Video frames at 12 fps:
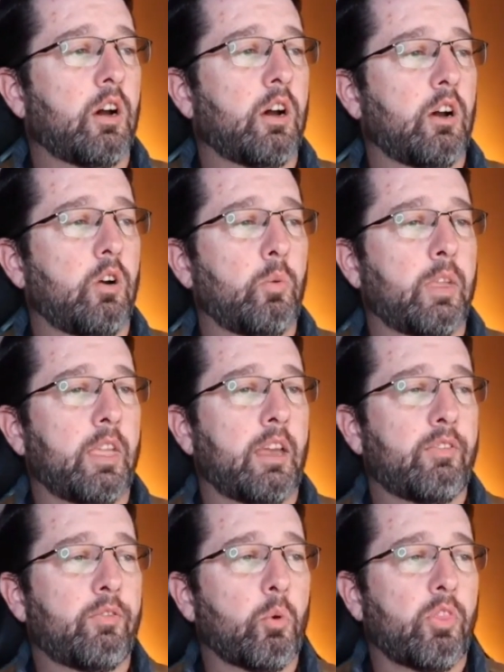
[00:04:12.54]
we had
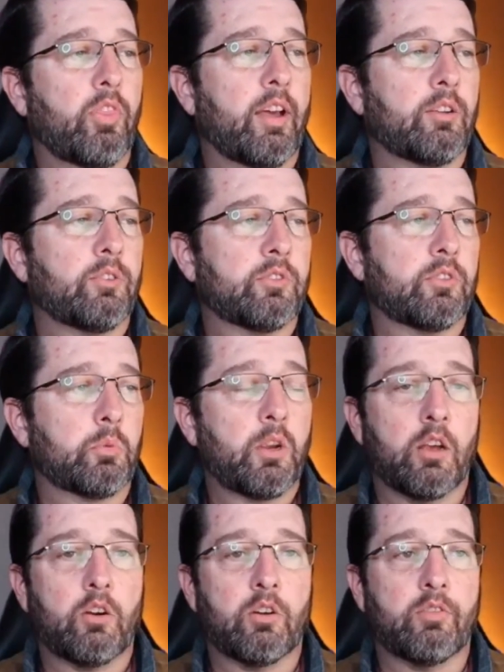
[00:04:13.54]

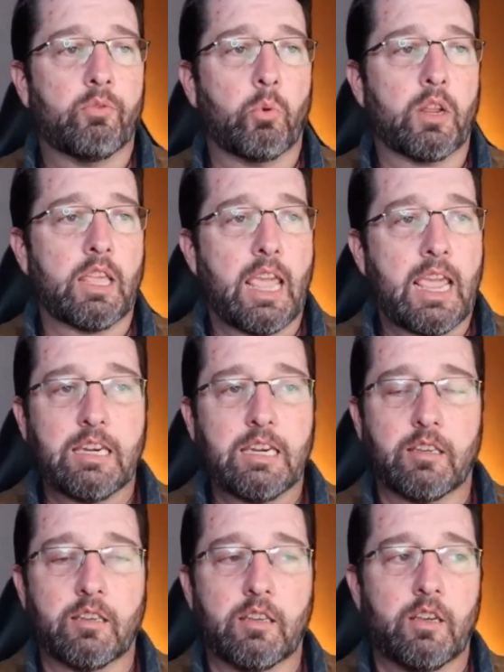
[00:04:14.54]

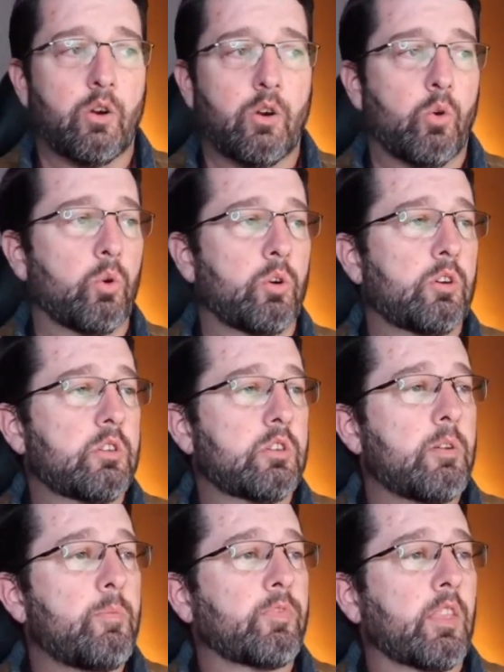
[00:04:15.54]
4,348 orders.
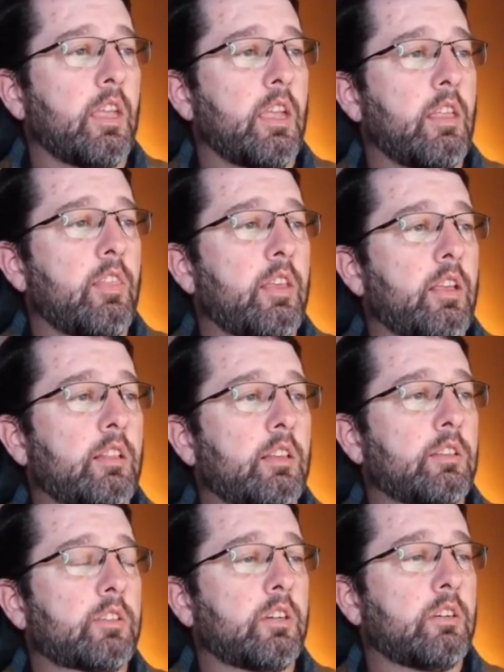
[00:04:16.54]
And then
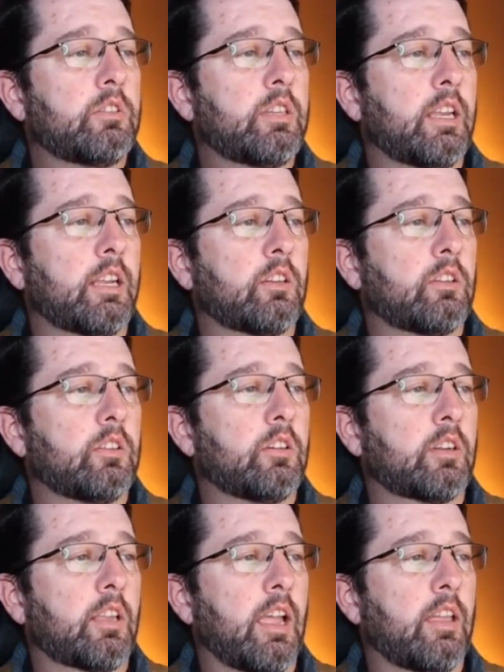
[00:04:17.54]
let's go take a
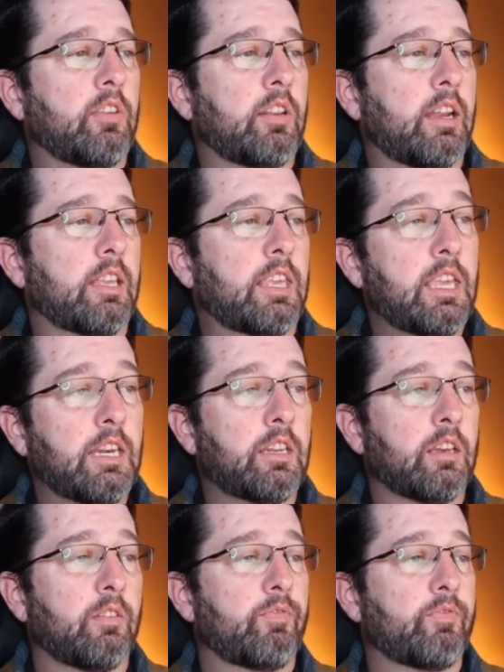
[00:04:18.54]
look at the United
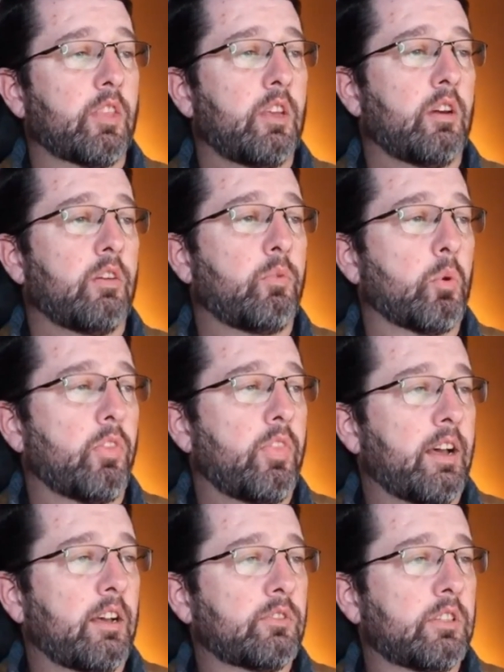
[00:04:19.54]
Kingdom,
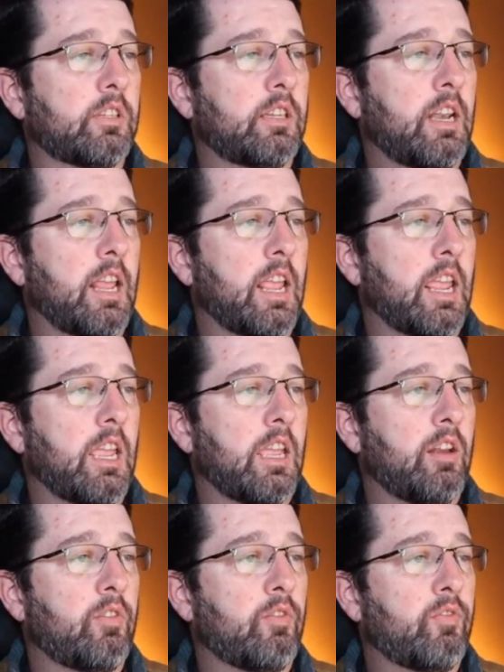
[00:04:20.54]

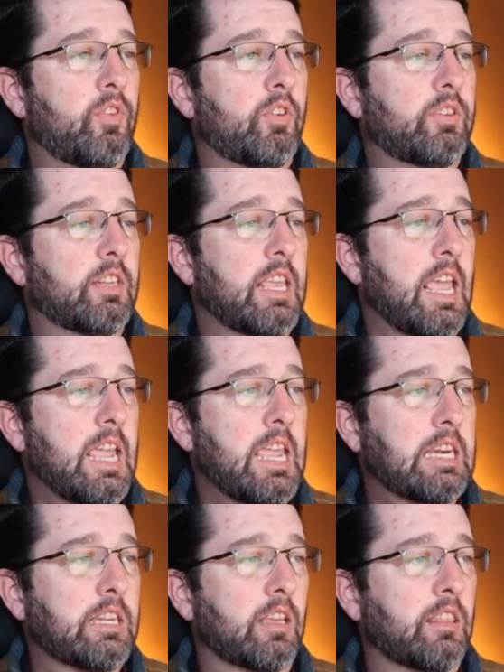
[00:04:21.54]

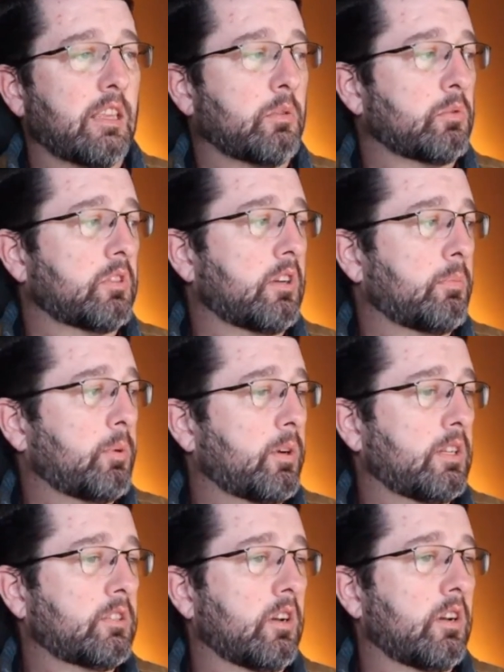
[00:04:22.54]
4,058, I think was the number I
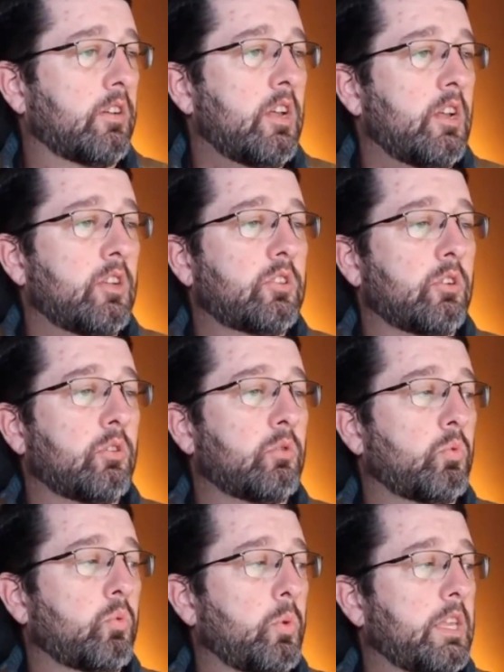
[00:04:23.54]
saw. So
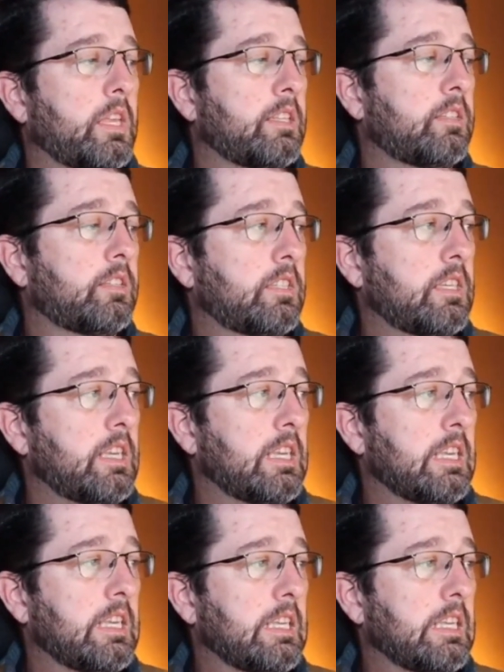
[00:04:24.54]
we can
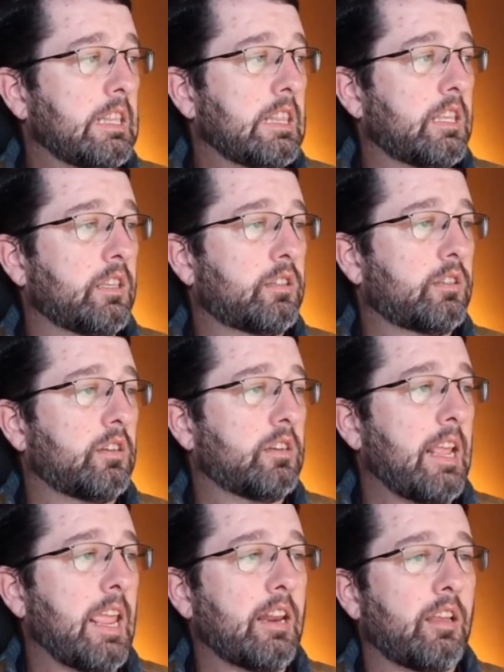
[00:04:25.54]
see this
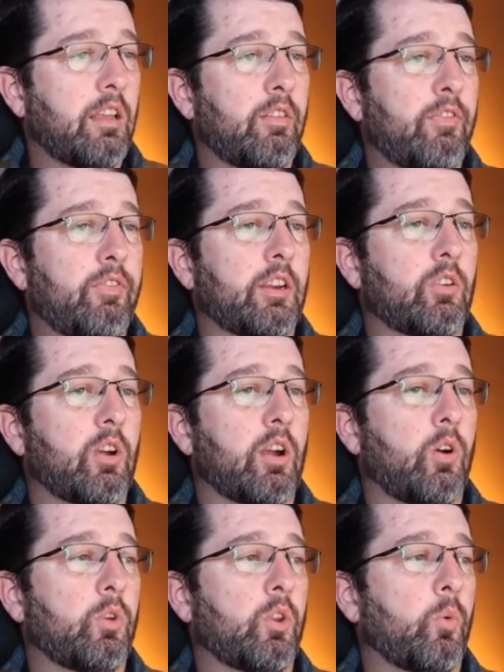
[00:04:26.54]
data and figure
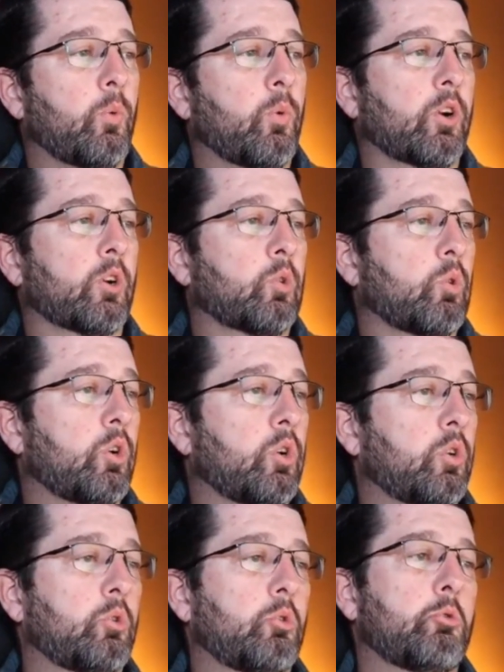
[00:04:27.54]
out, we want to
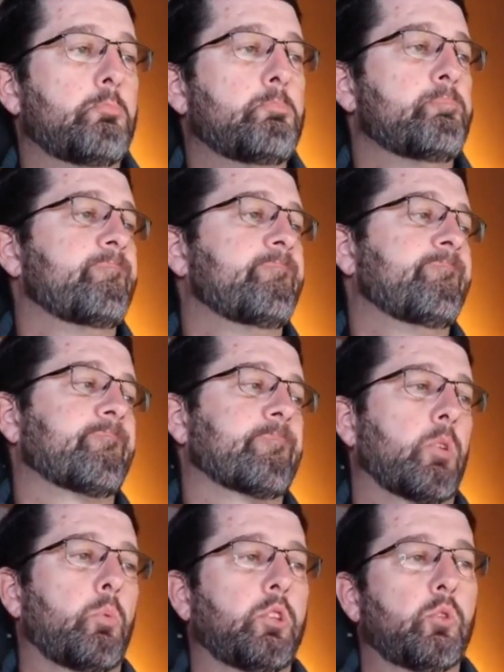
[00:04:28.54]
grow.
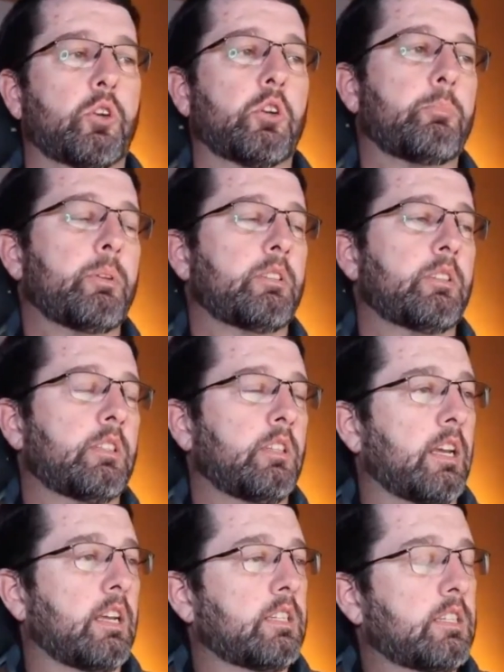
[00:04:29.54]
We do a good business in the
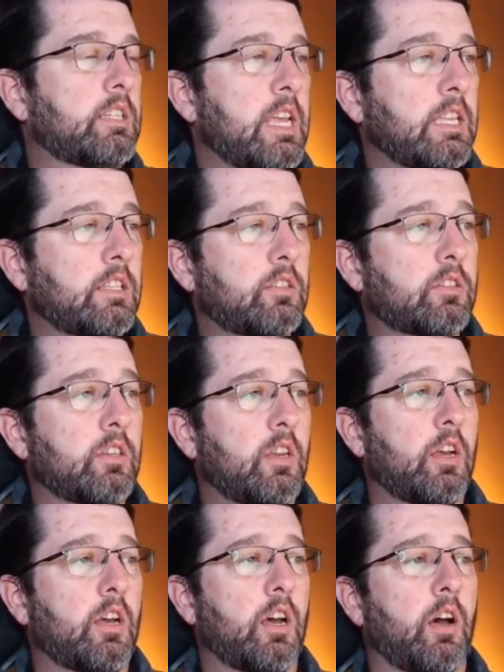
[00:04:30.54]
United States.
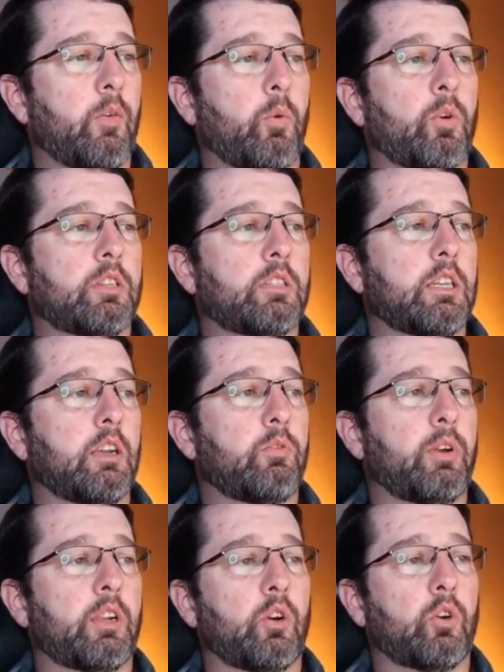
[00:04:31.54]
We want to see if
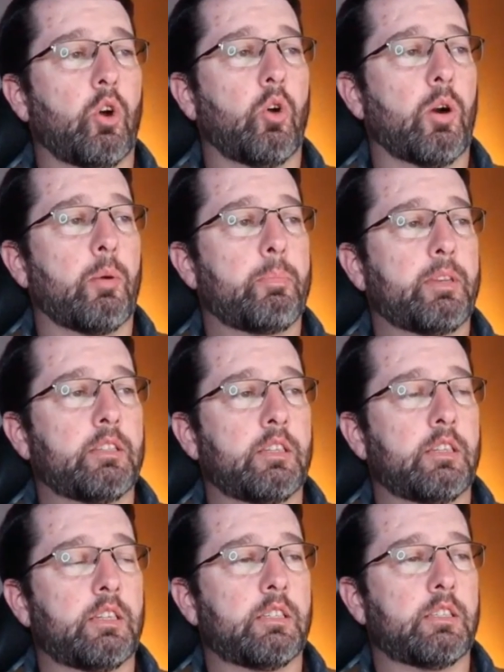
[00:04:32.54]
we can grow our
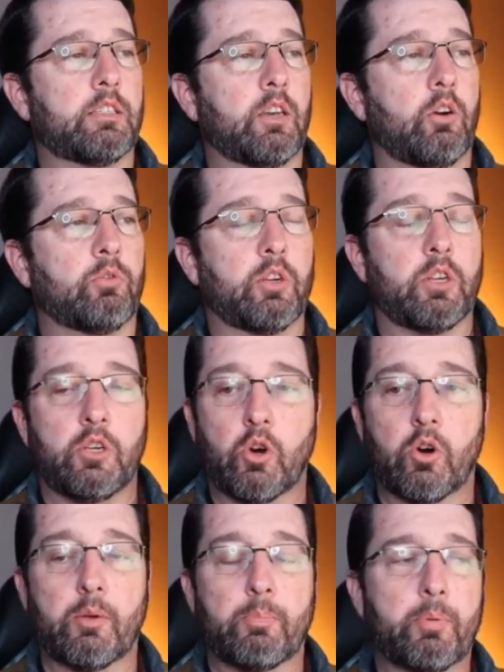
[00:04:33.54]
business over in
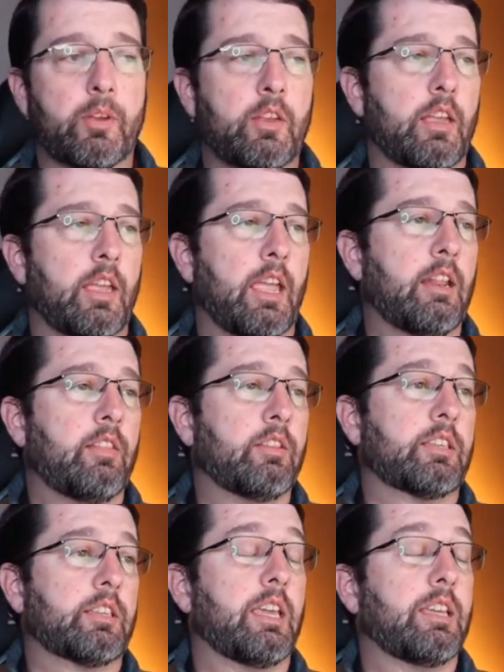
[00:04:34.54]
Europe. And in
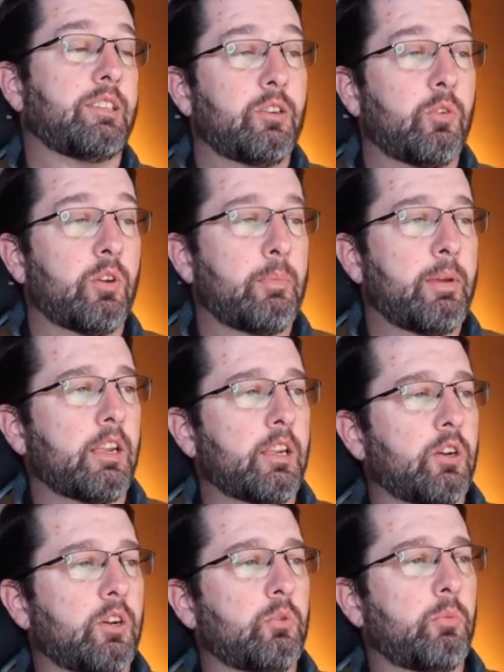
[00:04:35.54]
this case,
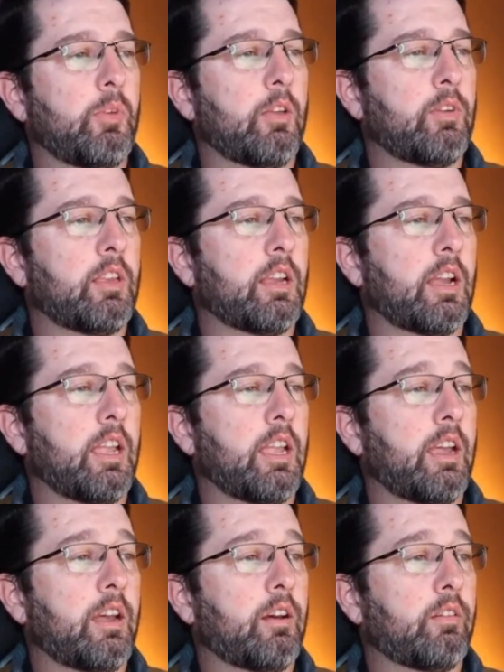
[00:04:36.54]
maybe I
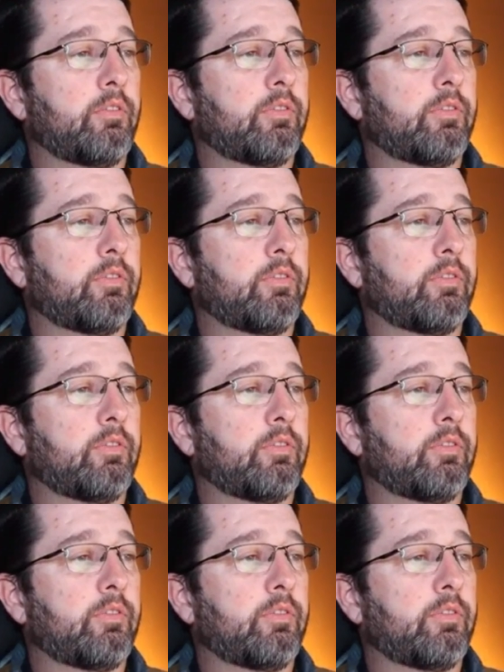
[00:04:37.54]
have